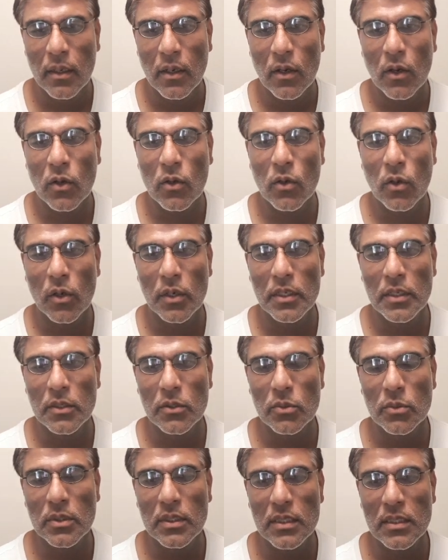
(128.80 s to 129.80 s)
according
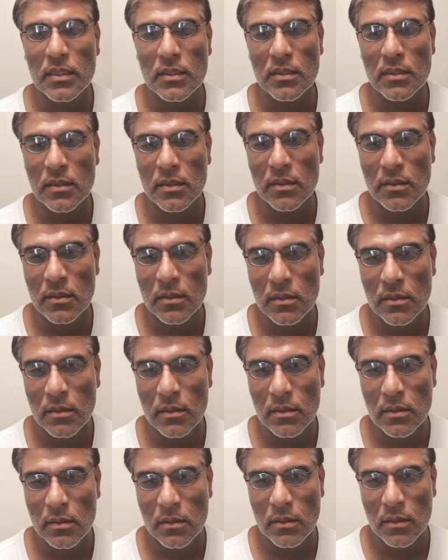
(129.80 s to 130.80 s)
to these
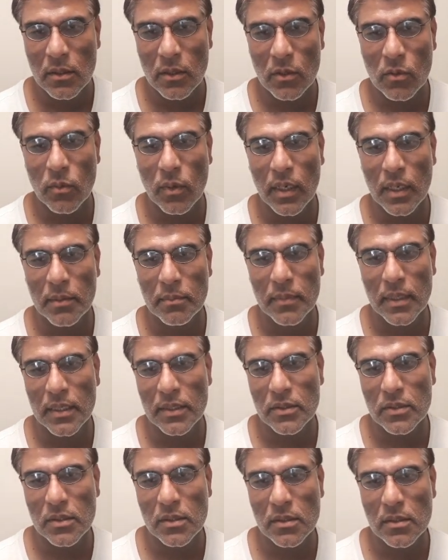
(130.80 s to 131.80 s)

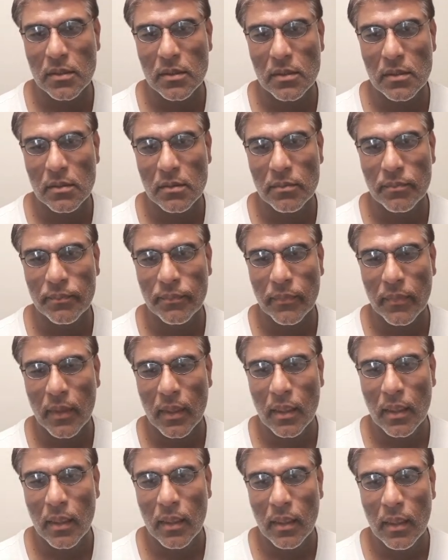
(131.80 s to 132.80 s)
requirements.
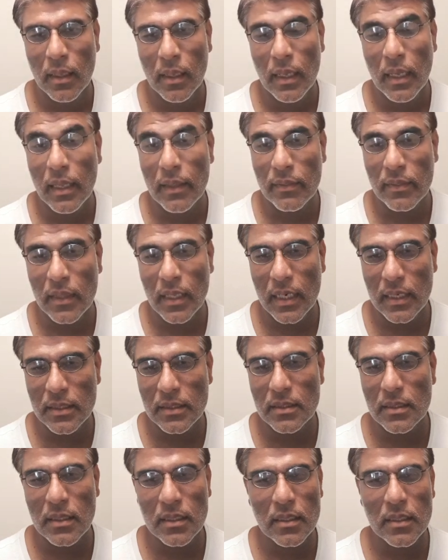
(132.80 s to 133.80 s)
And that is
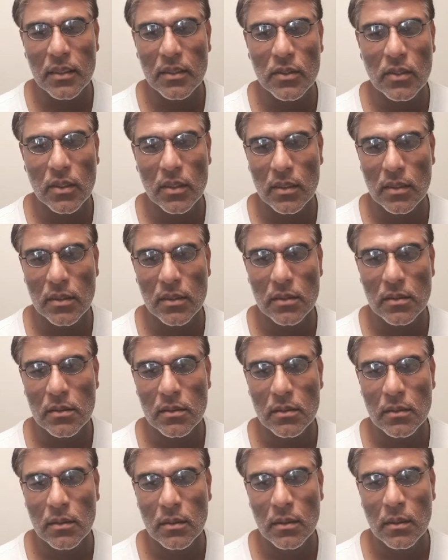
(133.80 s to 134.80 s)
the key thing is,
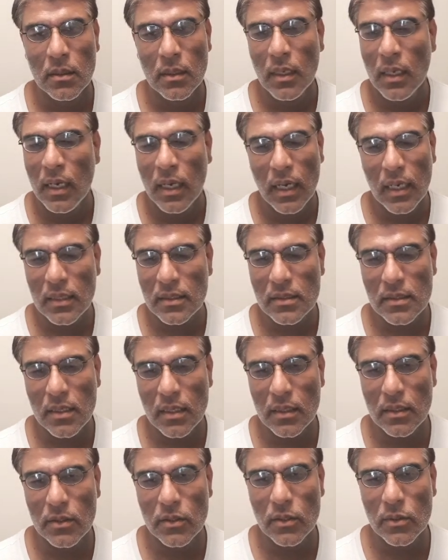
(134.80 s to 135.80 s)
I
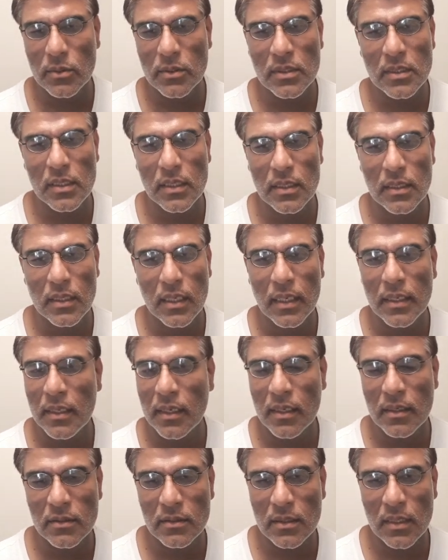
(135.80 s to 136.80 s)
still don't see any
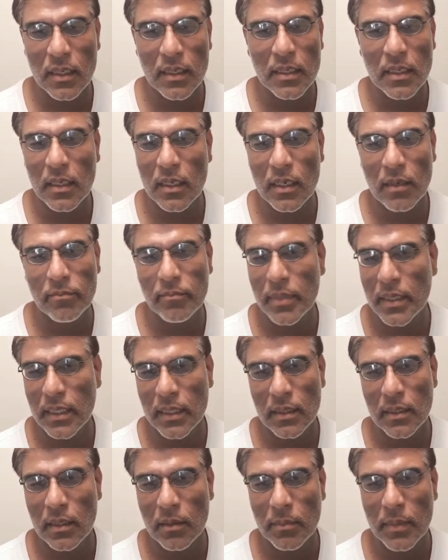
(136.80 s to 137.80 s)
consulting company
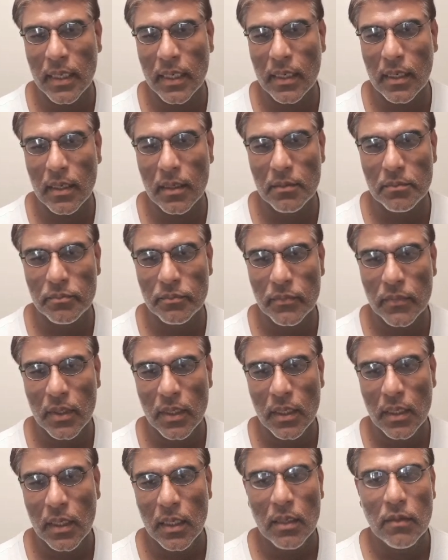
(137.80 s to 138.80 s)
in America
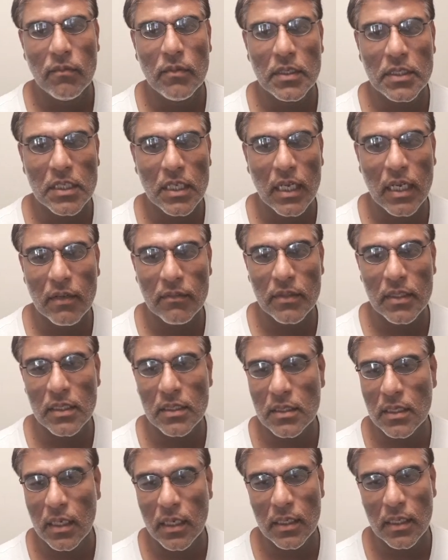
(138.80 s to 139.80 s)
which have this
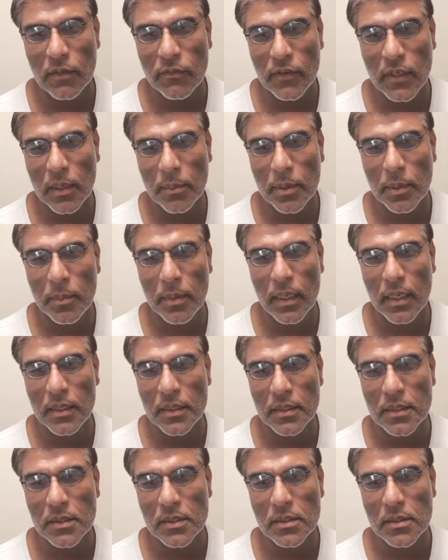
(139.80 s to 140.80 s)
kind of
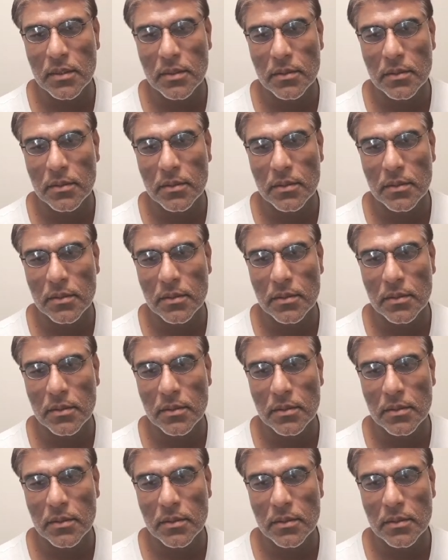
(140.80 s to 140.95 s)
capabilities.